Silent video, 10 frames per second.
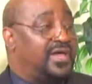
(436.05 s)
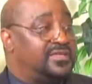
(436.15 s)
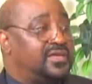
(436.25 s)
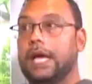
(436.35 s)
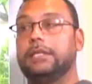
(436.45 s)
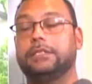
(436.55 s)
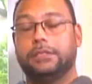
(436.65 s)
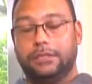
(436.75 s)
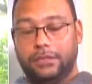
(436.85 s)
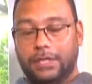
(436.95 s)
Yes.
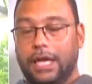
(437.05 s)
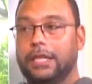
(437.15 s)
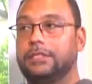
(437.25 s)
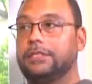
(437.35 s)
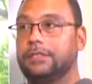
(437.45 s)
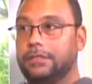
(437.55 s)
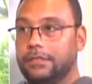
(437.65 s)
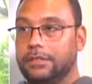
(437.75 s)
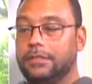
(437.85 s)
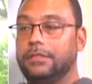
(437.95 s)
Right. Yes.
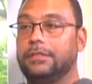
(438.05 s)
And